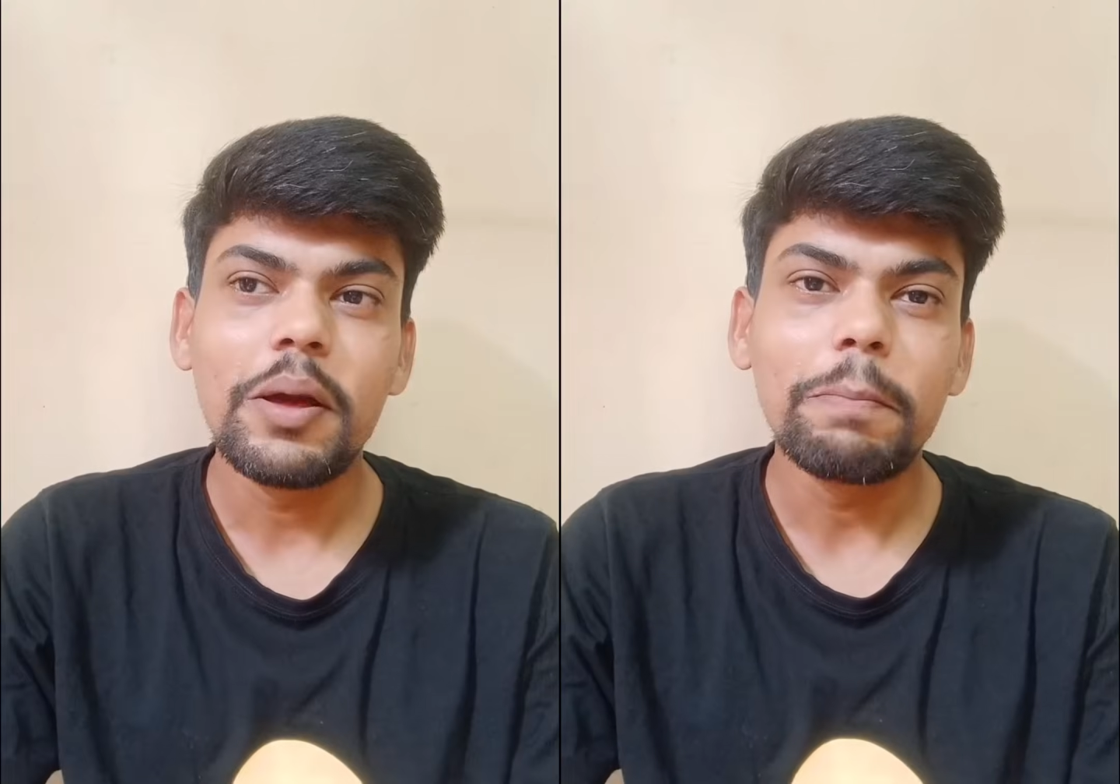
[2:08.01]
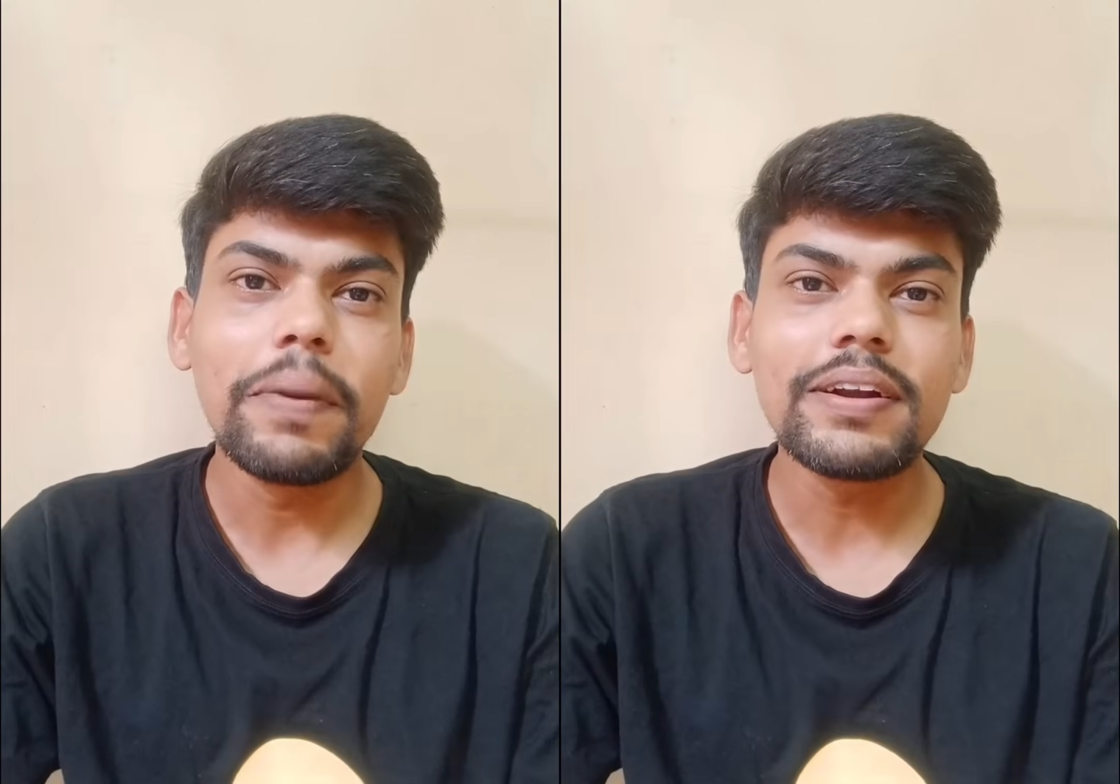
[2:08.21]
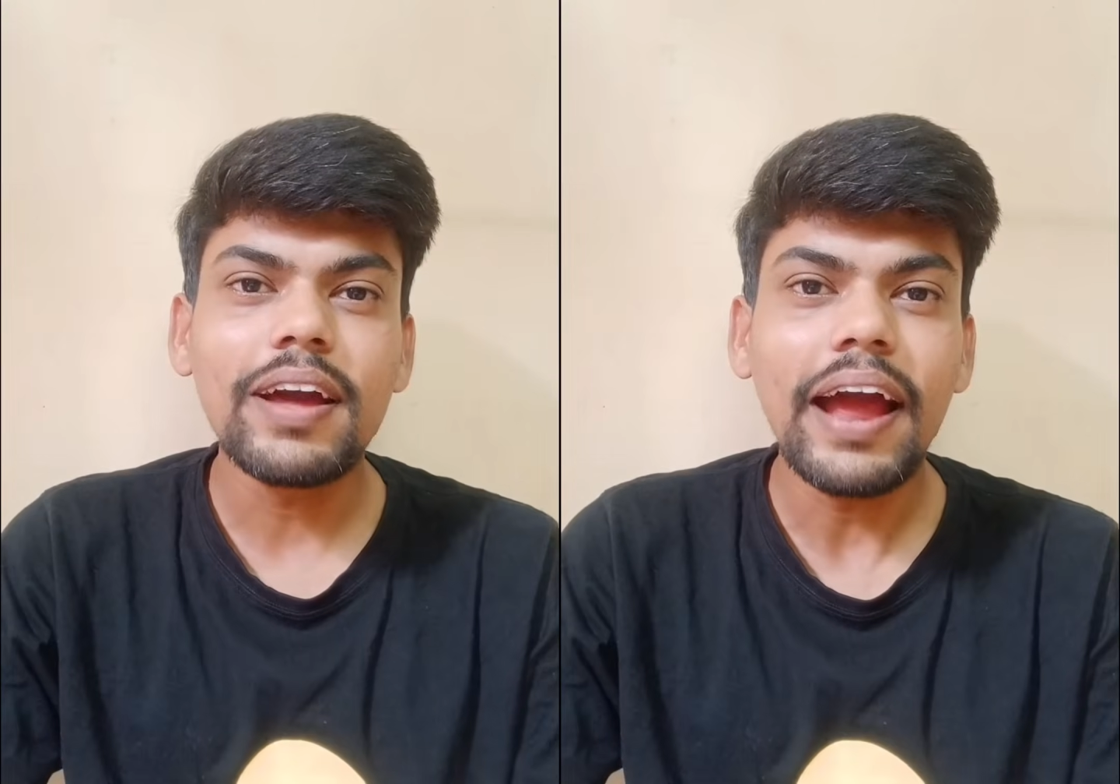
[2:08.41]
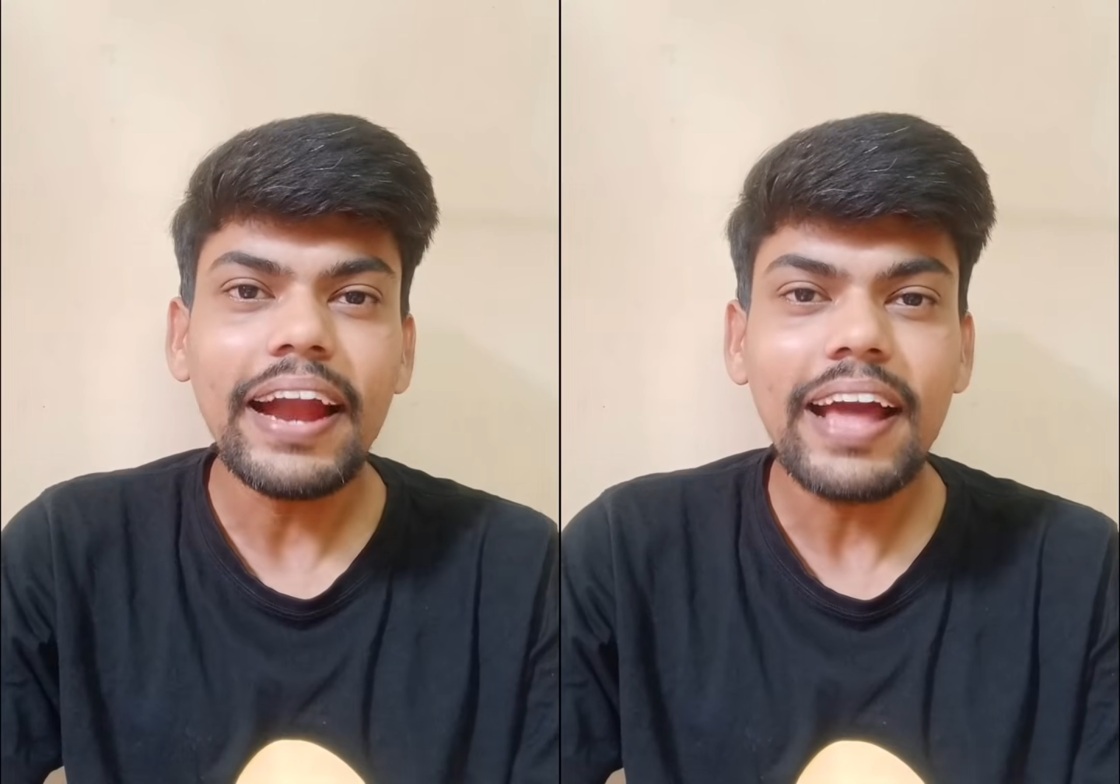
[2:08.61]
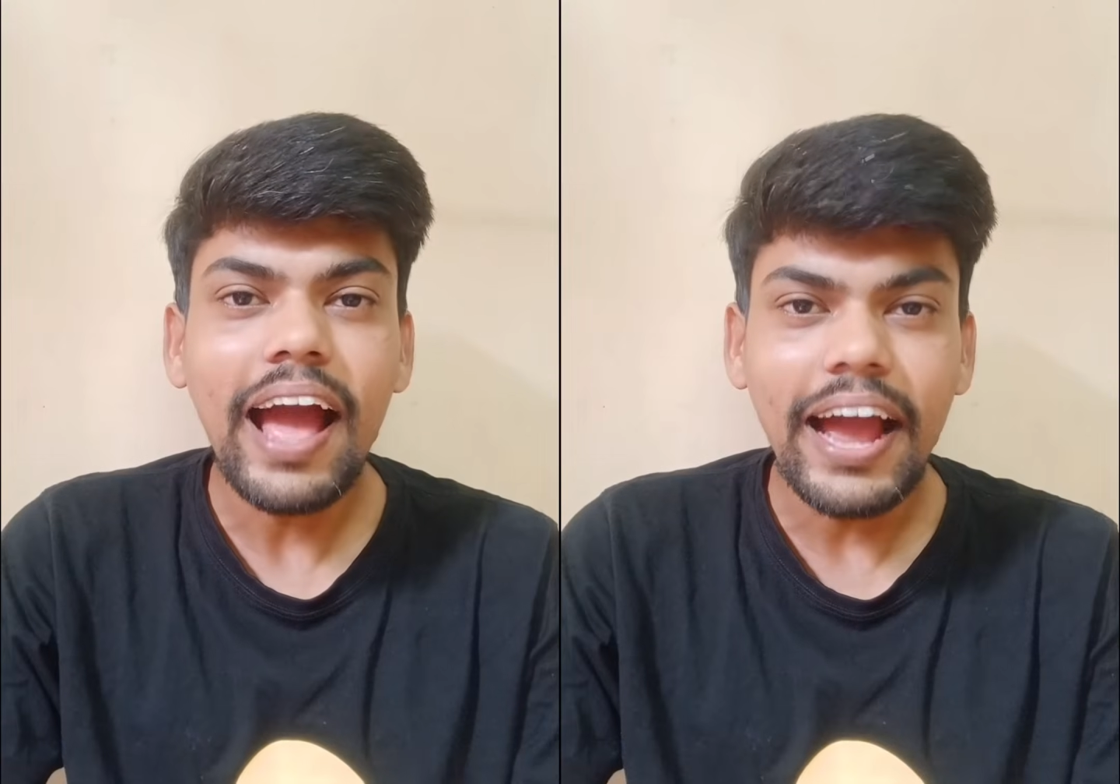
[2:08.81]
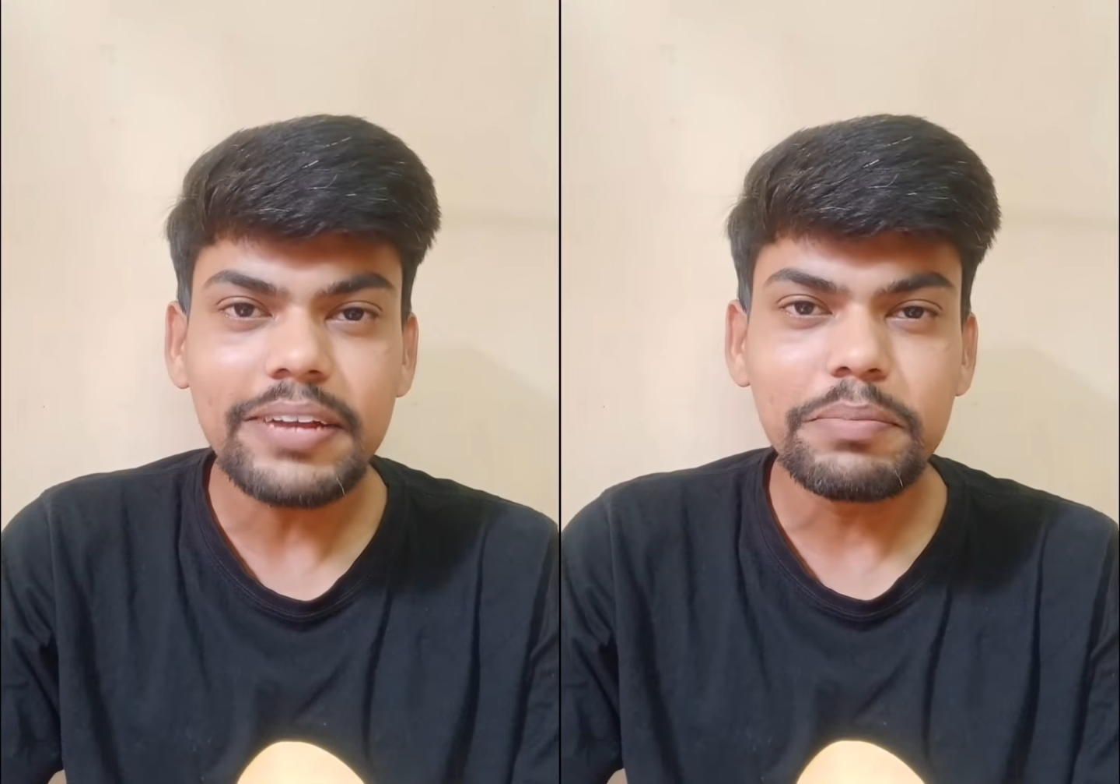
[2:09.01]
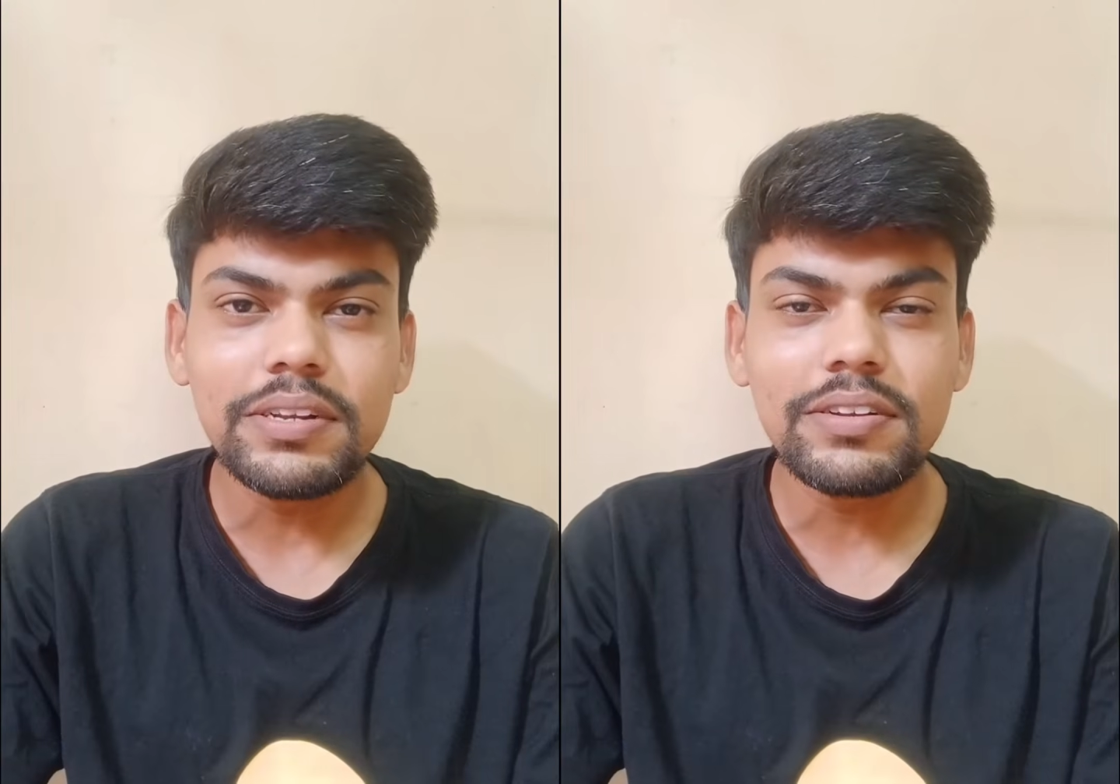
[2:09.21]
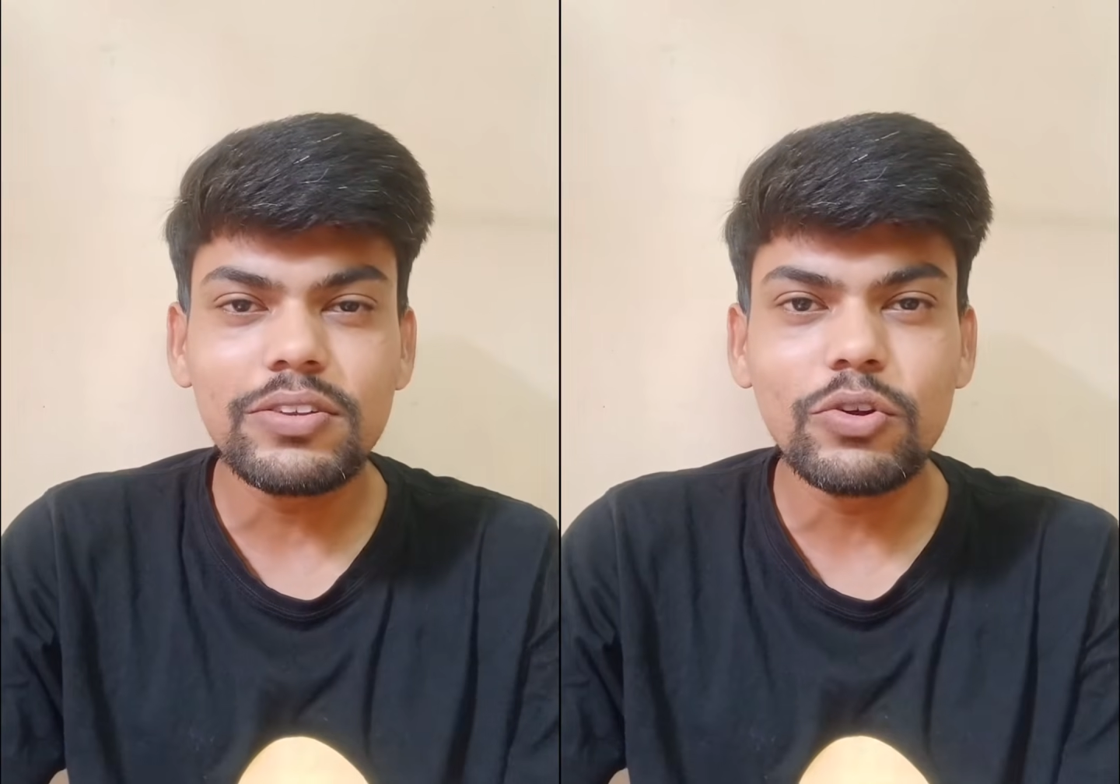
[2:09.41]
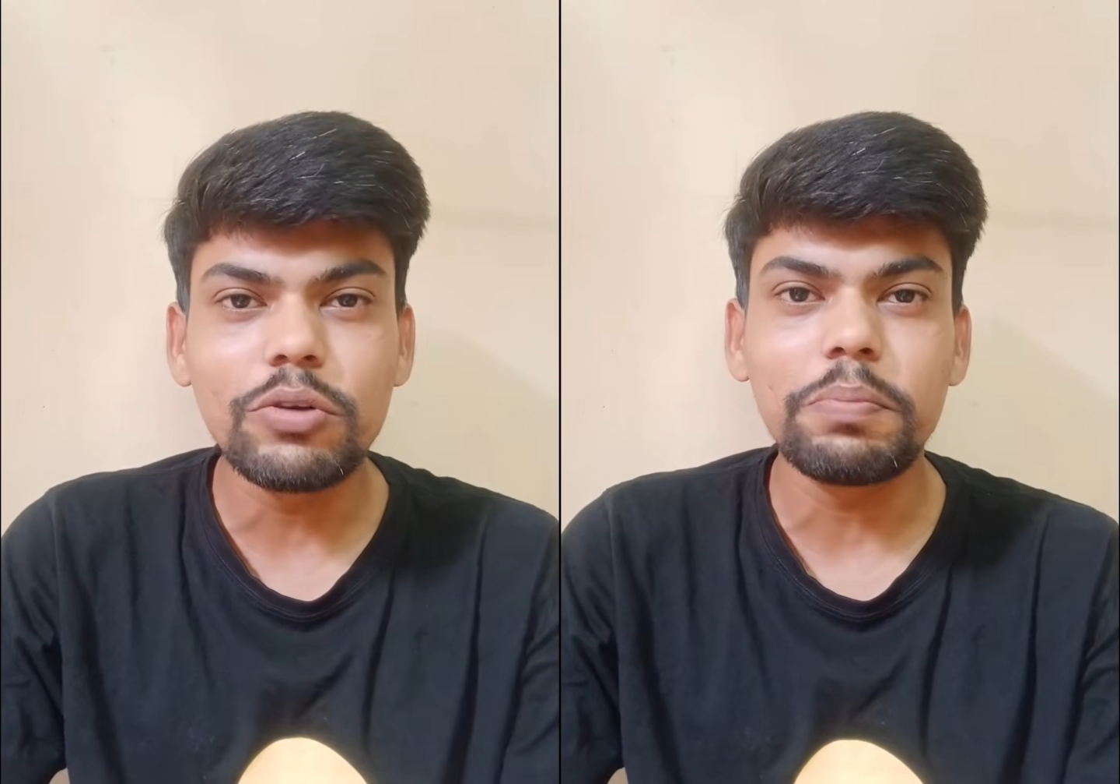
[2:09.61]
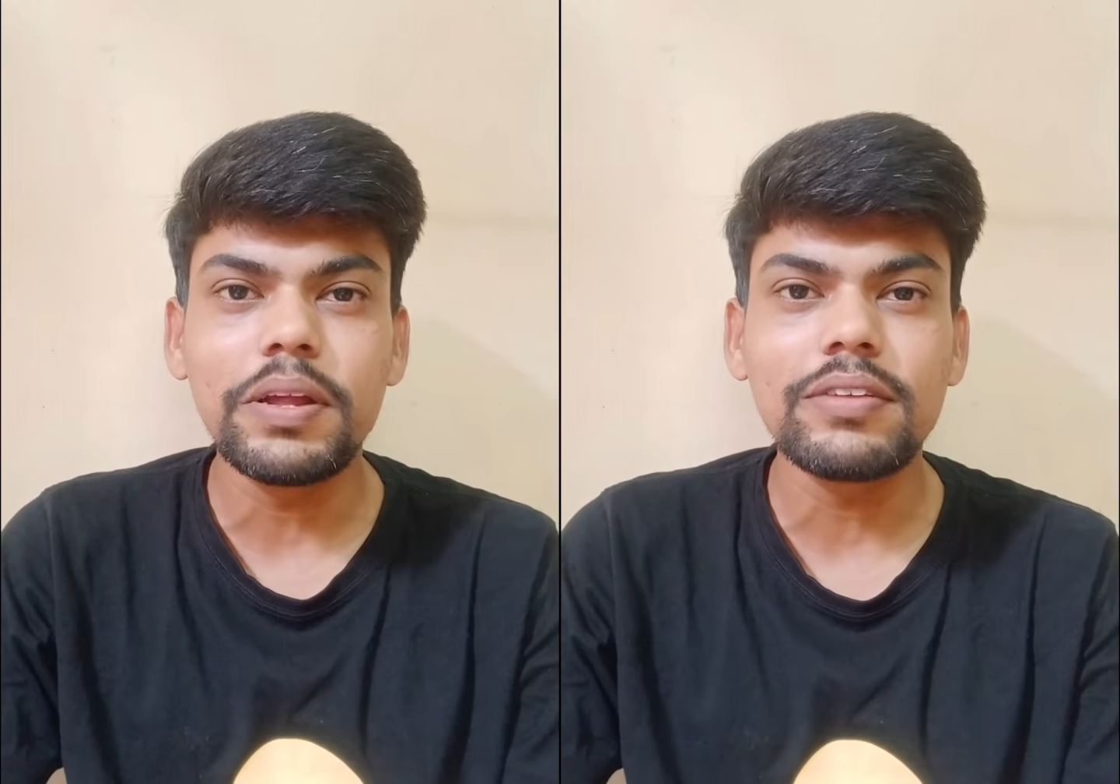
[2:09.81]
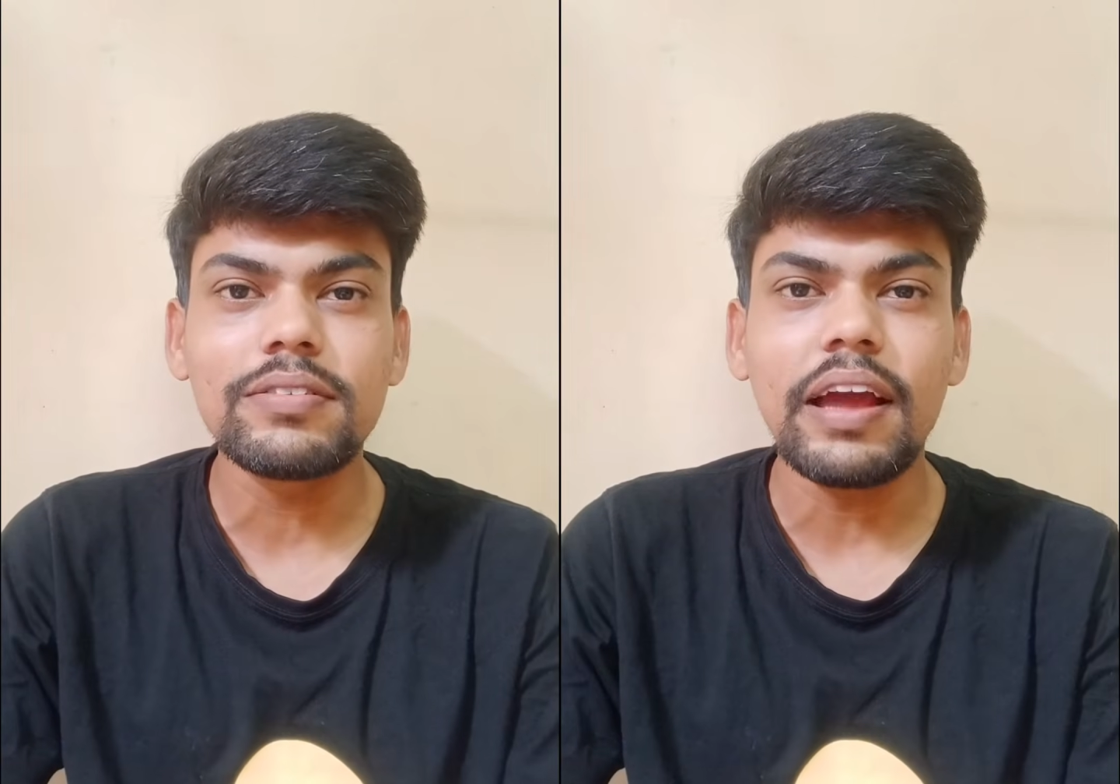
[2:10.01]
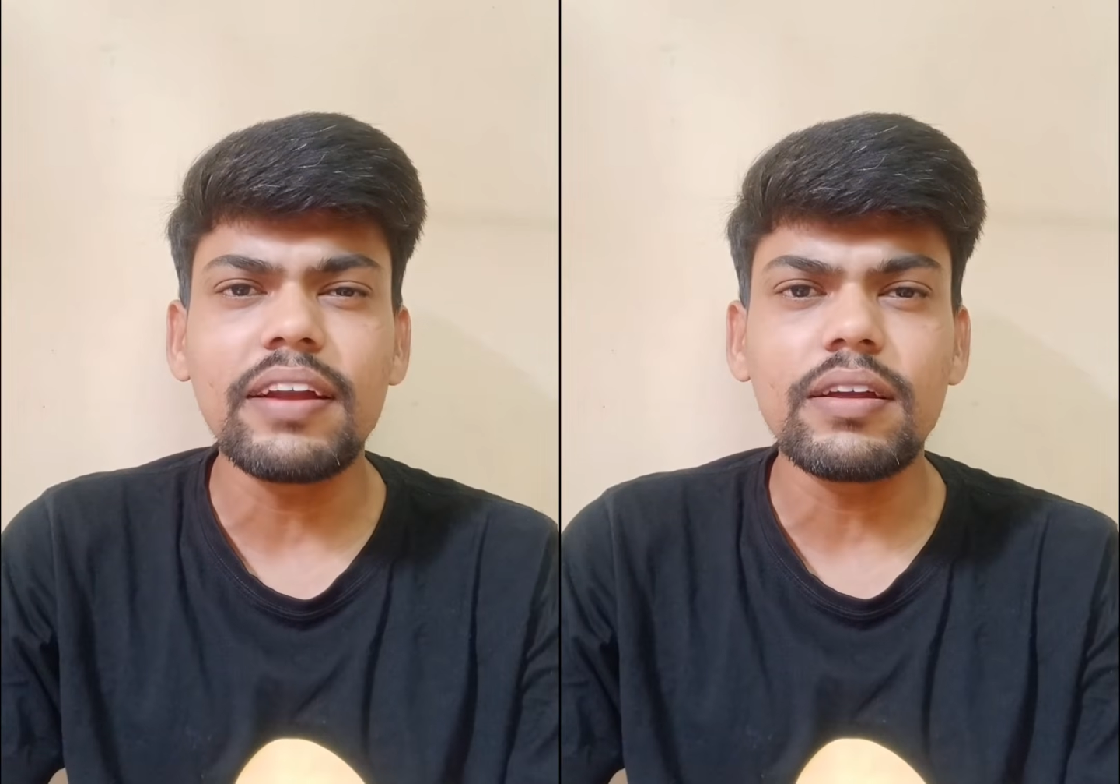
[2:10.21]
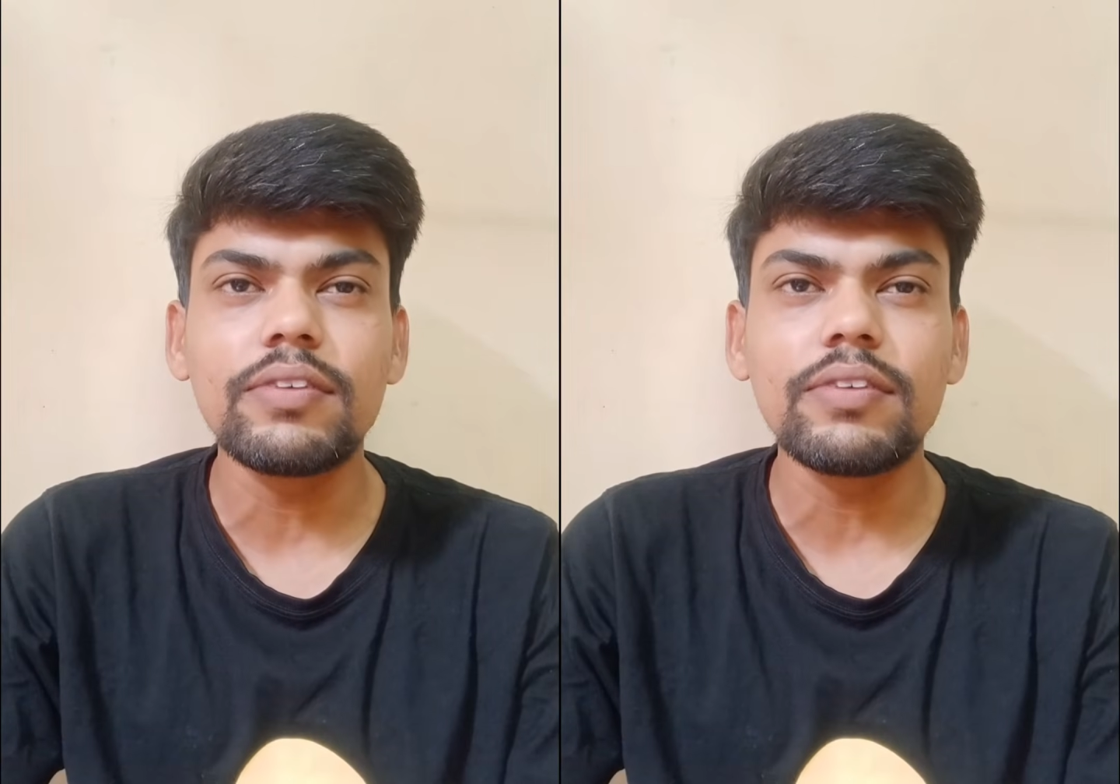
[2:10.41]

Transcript: But had I been in your place and